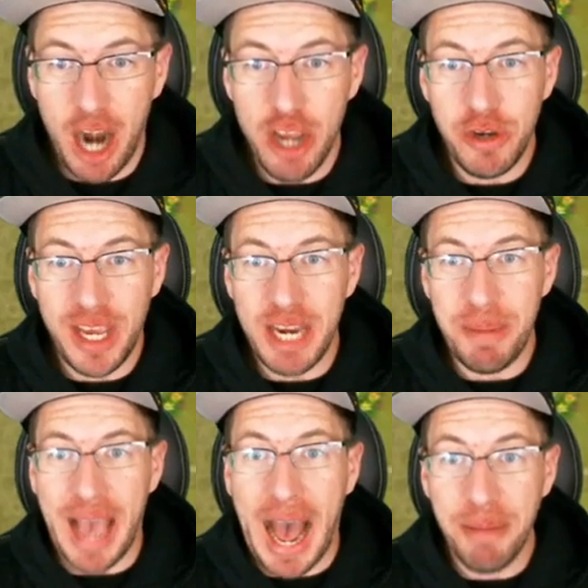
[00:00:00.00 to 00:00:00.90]
Are you kidding
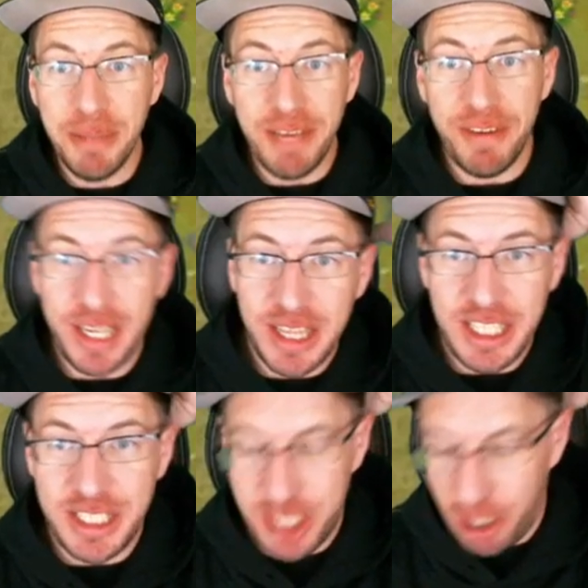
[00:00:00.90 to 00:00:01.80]
me? I'm leaving
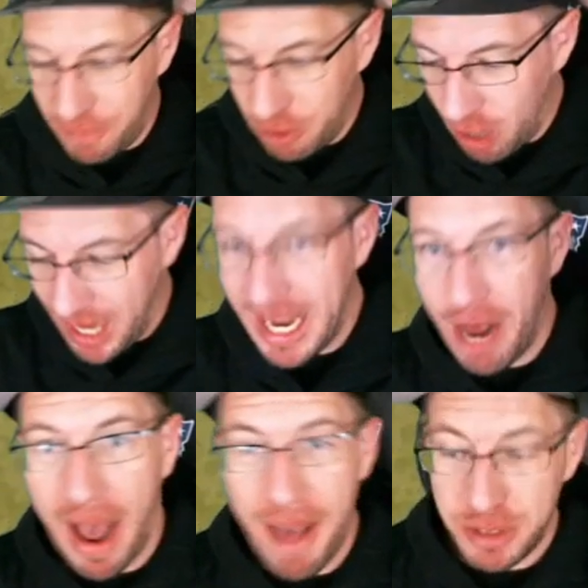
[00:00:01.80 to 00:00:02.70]
the server right
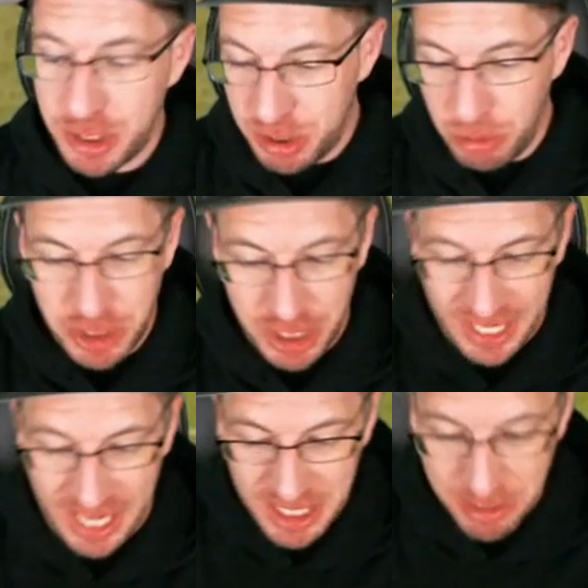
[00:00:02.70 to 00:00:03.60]
now. I'm switching
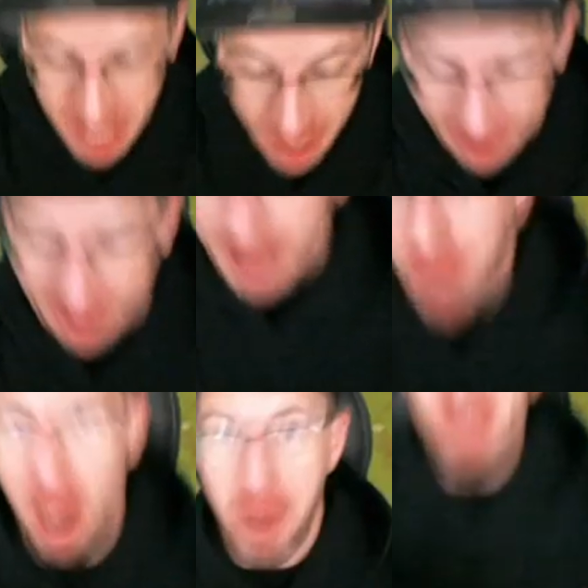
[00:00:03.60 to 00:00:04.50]
kingdoms.
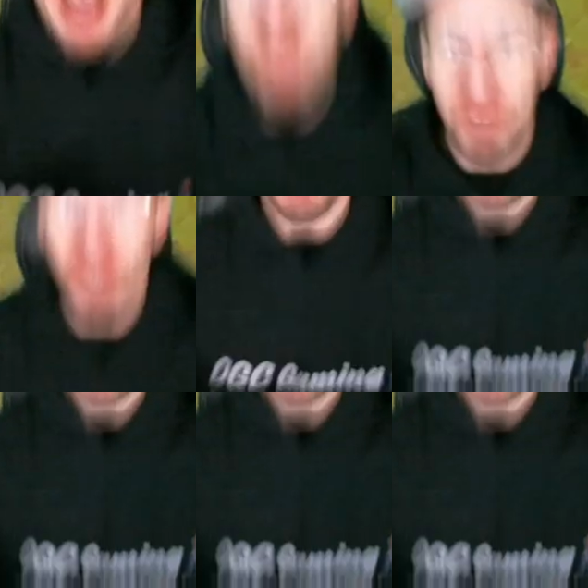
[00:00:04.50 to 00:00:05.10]
I'm coming after you.